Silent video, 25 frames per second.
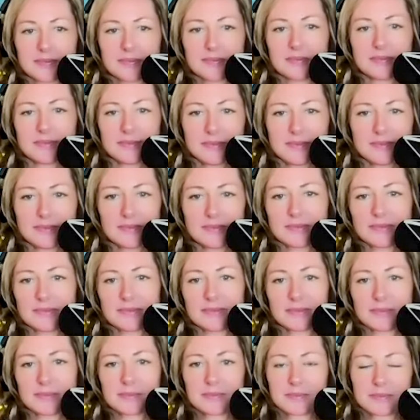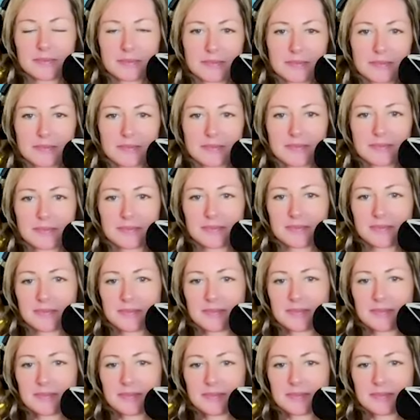
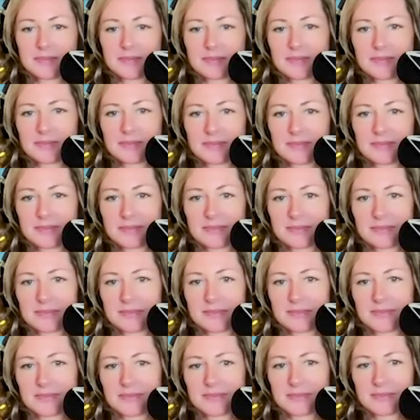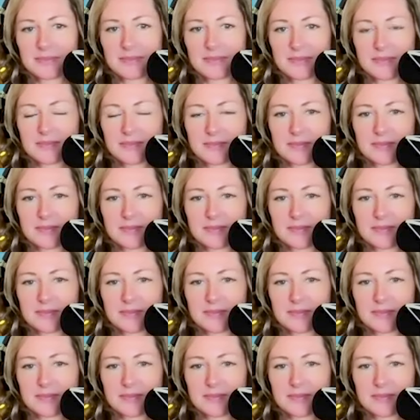No words are spoken by the person on screen.